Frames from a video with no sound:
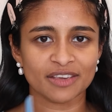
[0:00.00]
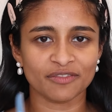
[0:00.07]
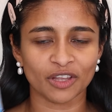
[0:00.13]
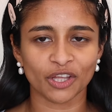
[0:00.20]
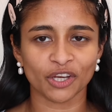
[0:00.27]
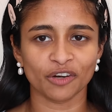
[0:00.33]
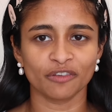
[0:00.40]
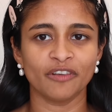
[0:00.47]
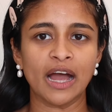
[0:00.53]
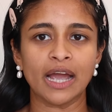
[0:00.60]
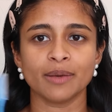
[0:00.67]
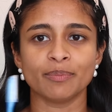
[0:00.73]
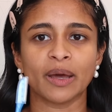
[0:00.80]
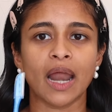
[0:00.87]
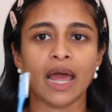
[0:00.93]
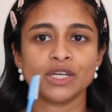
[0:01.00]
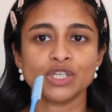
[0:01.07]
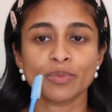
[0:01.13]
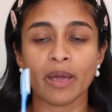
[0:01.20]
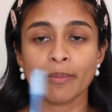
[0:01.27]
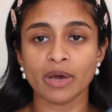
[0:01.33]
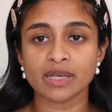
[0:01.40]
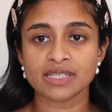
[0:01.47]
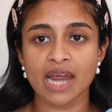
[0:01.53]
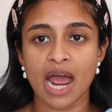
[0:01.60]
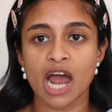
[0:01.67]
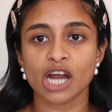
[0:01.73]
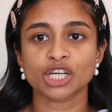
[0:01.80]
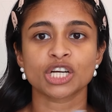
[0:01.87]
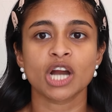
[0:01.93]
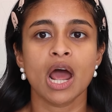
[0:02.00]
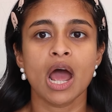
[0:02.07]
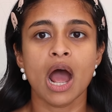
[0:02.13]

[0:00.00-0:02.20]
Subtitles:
I feel like you're fine, but I do my mustache.